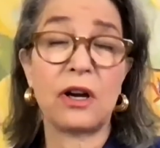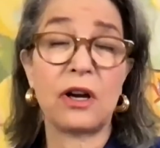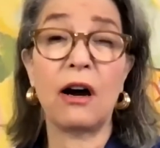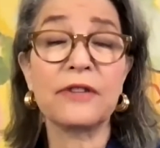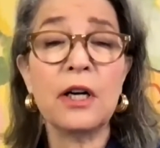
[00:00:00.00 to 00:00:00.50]

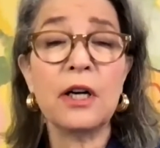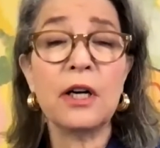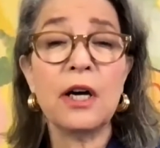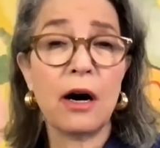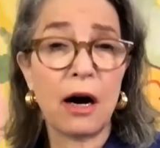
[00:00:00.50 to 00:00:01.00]
of
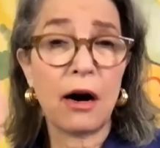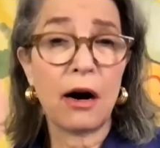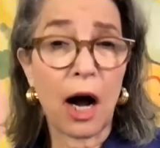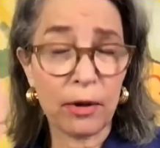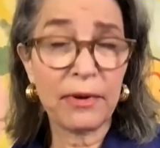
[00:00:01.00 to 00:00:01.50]

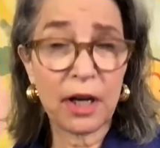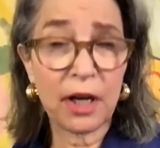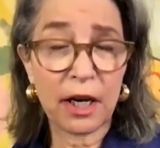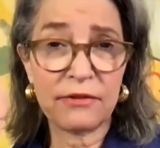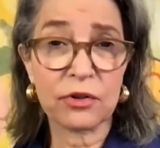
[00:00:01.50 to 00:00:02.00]
our
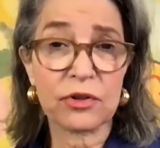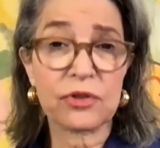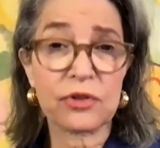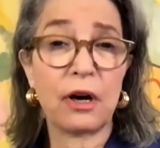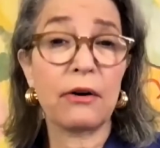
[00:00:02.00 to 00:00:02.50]

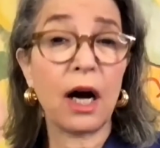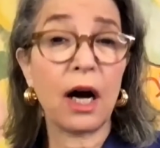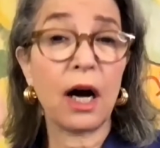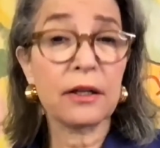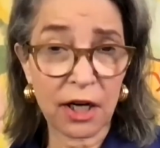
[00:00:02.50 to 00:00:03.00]
behaviors
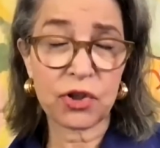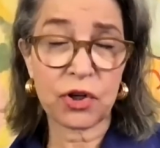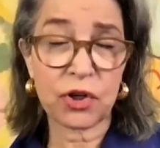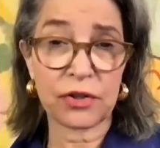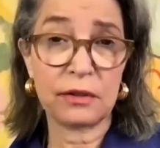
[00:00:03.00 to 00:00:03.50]
are
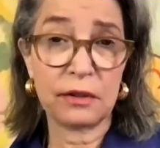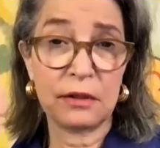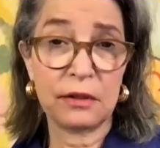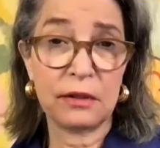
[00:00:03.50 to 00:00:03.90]
unconscious.